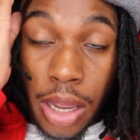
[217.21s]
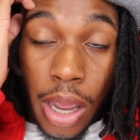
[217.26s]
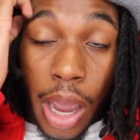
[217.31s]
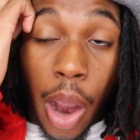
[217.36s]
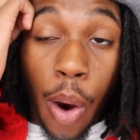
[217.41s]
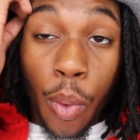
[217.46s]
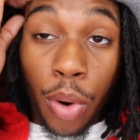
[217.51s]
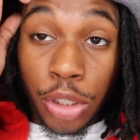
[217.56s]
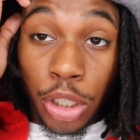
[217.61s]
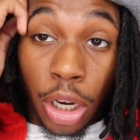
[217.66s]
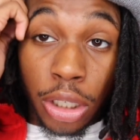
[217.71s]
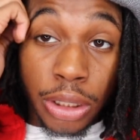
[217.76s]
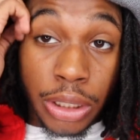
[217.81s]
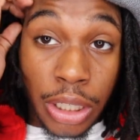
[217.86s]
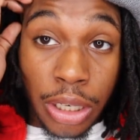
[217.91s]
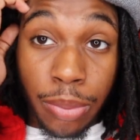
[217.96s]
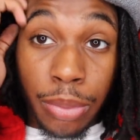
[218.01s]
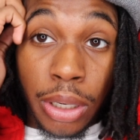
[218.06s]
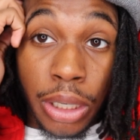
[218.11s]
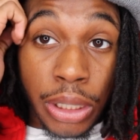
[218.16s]
I want y'all skin
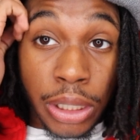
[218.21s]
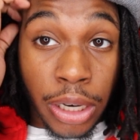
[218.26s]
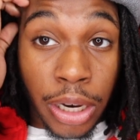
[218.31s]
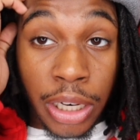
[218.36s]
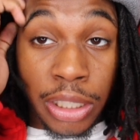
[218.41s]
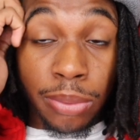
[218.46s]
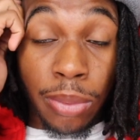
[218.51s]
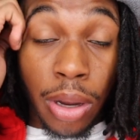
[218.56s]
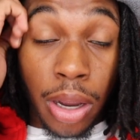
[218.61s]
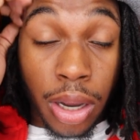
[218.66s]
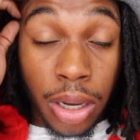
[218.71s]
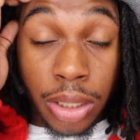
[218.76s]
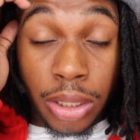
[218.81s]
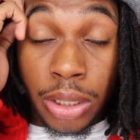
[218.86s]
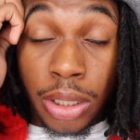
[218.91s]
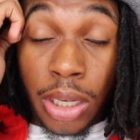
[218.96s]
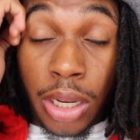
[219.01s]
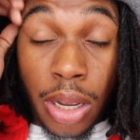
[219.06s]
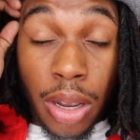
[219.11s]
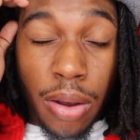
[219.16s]
to be clear as
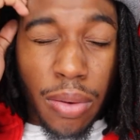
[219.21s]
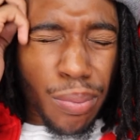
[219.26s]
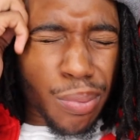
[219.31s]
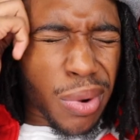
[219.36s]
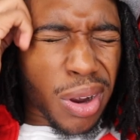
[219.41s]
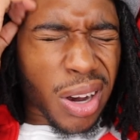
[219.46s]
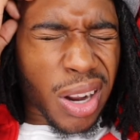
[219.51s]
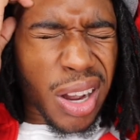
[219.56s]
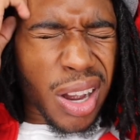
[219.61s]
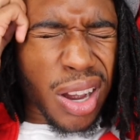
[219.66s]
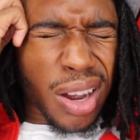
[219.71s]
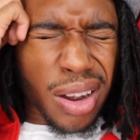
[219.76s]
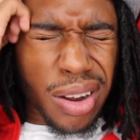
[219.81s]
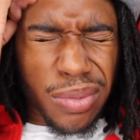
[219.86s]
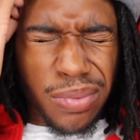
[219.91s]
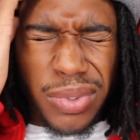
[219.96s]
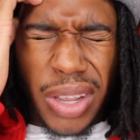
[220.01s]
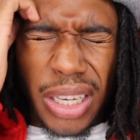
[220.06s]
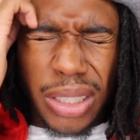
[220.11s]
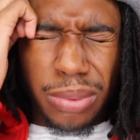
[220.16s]
mine's. But
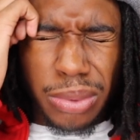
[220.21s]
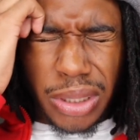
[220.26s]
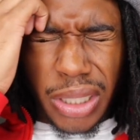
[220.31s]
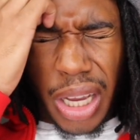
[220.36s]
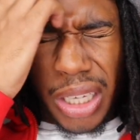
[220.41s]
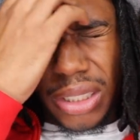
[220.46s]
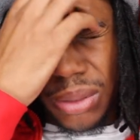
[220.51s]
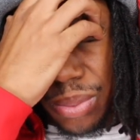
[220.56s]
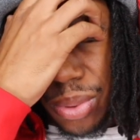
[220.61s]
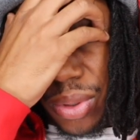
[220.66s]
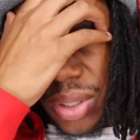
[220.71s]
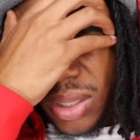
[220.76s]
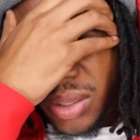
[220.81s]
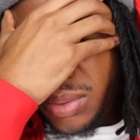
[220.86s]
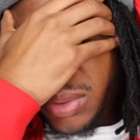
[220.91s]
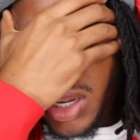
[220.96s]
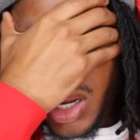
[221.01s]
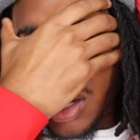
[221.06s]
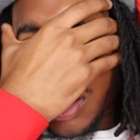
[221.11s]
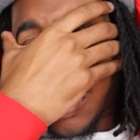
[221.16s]
that's besides the point.
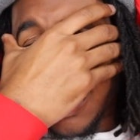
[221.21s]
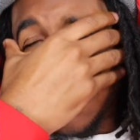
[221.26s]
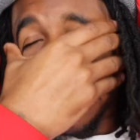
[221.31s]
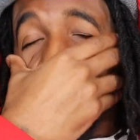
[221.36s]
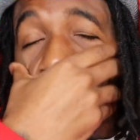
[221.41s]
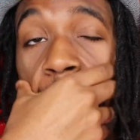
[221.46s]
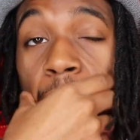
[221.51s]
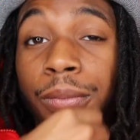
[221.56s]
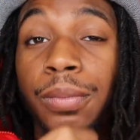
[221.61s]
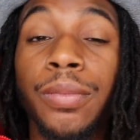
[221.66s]
Talk